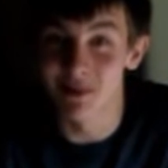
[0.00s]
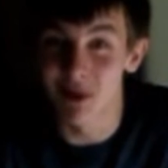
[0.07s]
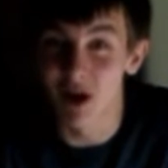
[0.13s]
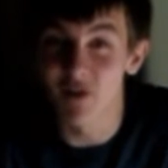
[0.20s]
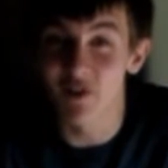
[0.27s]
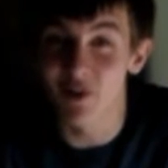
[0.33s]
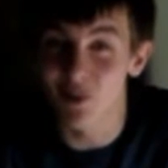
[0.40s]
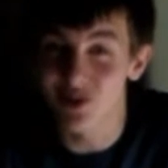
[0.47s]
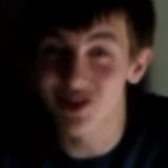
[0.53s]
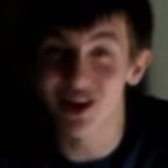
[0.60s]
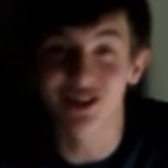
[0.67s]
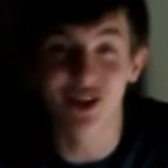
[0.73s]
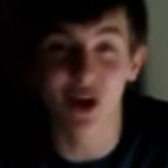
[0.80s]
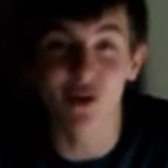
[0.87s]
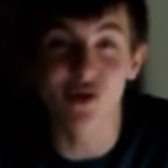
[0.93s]
Moffat, which I
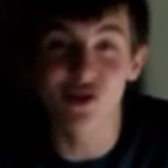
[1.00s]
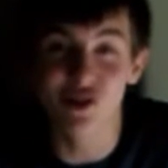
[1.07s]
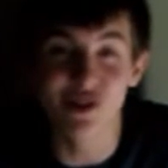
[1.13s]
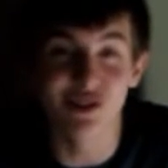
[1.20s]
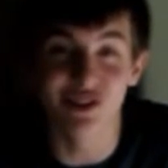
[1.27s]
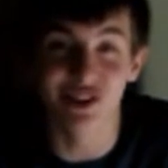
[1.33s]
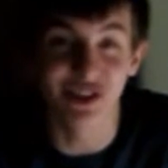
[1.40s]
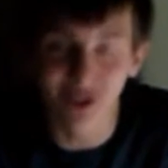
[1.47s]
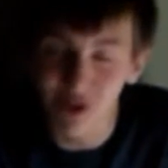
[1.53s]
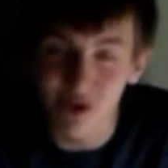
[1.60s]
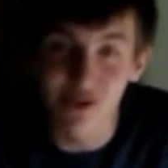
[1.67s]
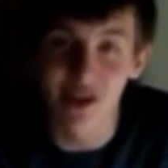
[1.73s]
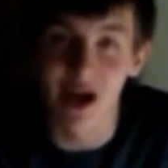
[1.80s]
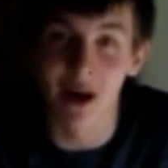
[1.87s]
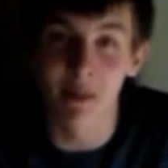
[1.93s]
don't usually
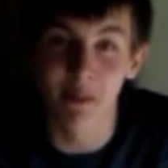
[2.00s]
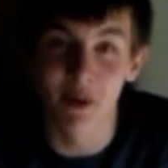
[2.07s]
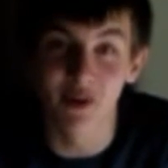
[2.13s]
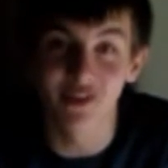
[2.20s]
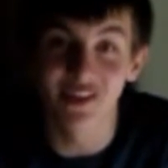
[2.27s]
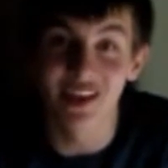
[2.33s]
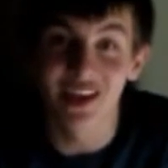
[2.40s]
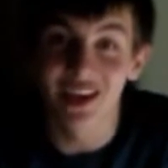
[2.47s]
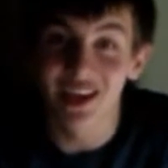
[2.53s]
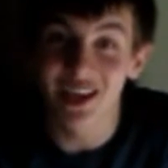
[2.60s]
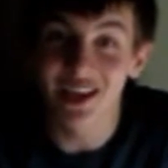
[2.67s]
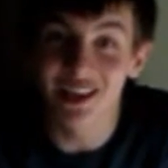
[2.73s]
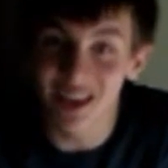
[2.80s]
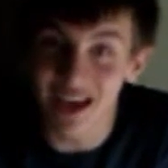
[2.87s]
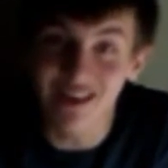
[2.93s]
do that, but
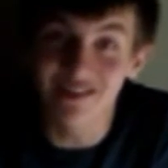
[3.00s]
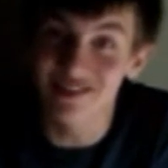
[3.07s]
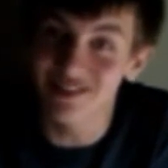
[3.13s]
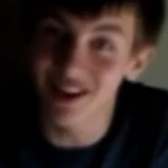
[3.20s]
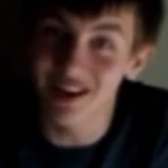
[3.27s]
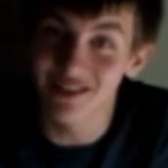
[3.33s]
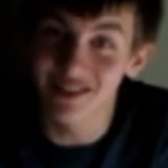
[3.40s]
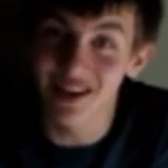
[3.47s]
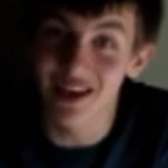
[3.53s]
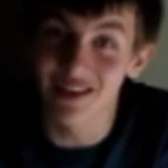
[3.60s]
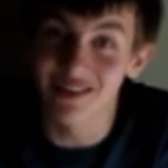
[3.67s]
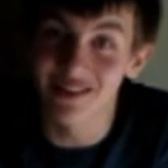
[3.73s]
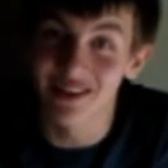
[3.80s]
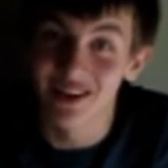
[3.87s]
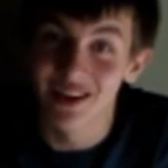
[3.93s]
in cases like
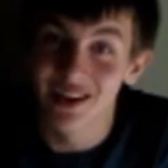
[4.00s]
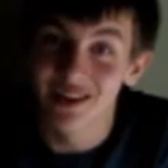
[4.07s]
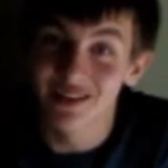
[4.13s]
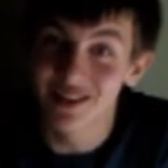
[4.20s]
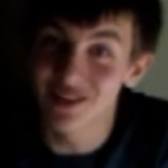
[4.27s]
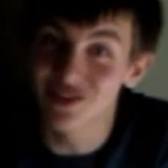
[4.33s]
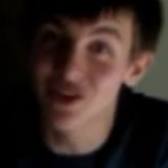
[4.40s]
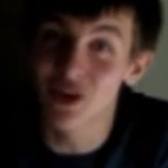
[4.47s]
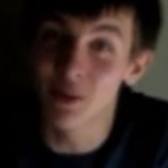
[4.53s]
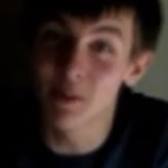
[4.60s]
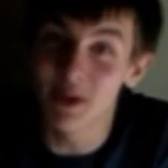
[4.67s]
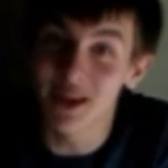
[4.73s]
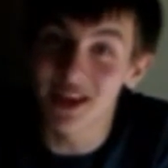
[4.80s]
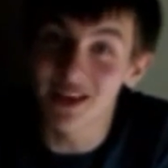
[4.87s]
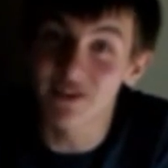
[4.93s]
this, this could
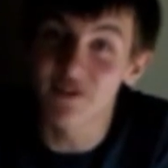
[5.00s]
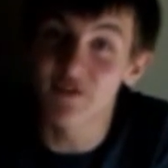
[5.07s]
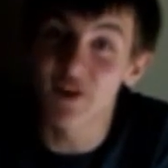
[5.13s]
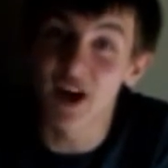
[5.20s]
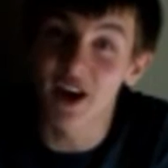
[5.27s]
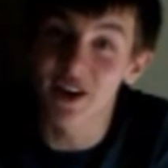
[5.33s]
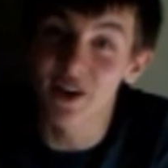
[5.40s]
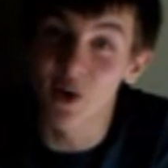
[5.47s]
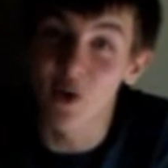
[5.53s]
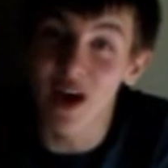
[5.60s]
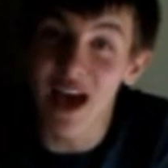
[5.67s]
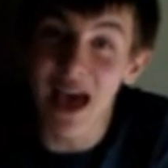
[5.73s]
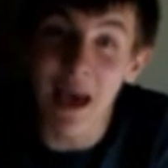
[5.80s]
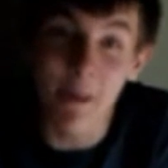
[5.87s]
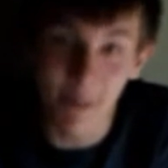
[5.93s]
be his final
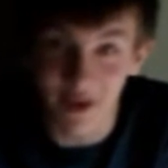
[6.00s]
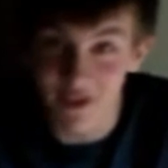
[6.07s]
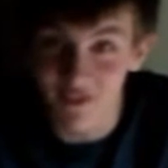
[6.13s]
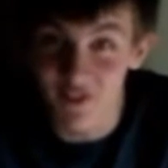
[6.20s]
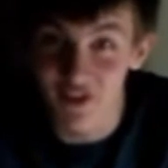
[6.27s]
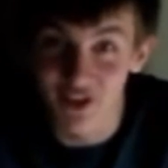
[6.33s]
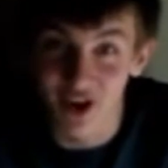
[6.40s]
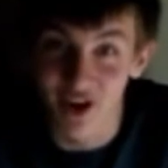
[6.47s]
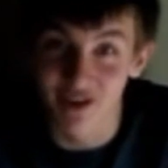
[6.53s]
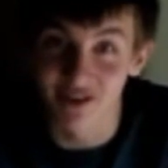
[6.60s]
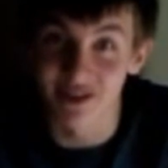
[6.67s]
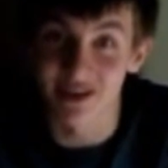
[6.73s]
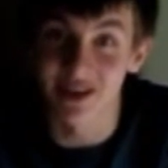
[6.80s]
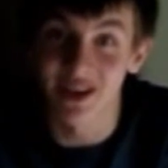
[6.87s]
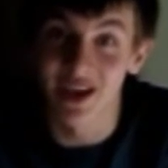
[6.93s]
epic
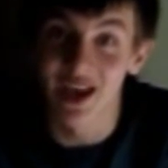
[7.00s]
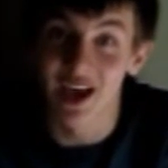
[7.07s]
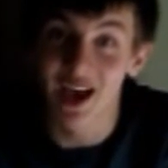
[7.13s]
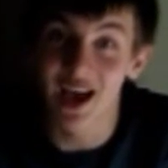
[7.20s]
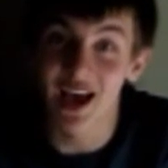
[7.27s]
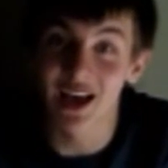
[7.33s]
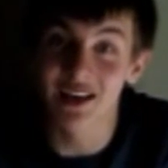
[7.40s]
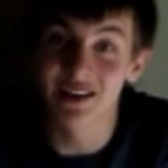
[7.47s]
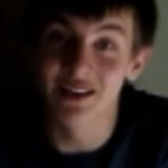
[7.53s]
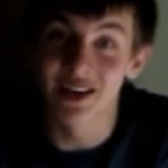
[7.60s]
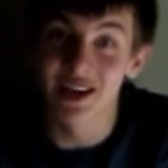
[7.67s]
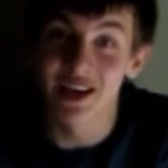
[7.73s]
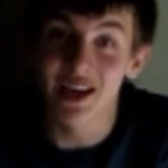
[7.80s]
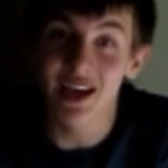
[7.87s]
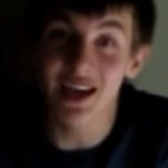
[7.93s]
finale. And
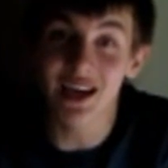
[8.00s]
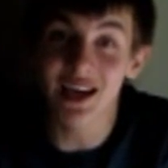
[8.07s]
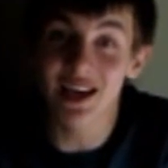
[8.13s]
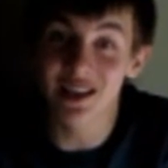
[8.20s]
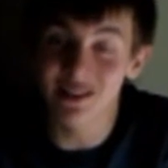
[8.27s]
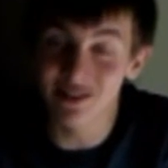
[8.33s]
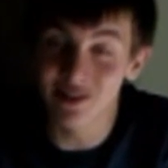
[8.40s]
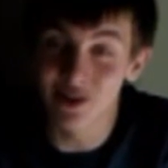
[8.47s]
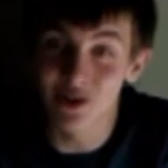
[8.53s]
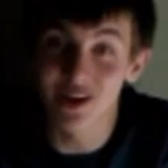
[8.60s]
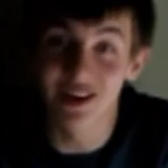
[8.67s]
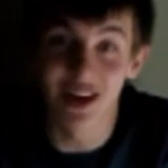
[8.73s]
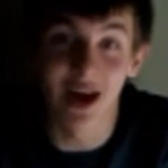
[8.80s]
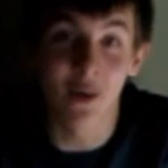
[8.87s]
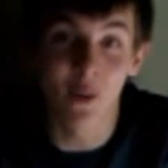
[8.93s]
it's
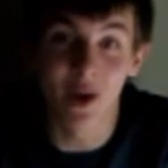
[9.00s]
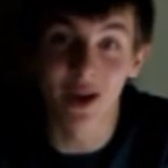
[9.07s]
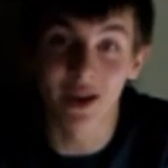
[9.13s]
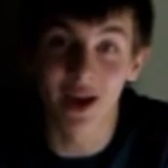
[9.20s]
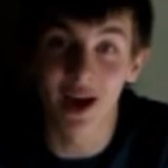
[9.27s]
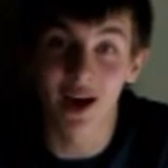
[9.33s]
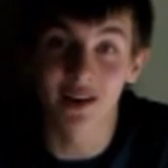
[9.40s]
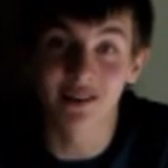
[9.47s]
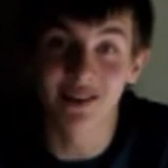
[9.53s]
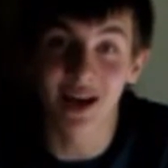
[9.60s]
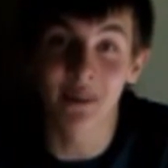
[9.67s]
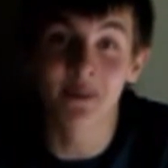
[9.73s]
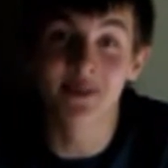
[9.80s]
looking that way, guys. I'm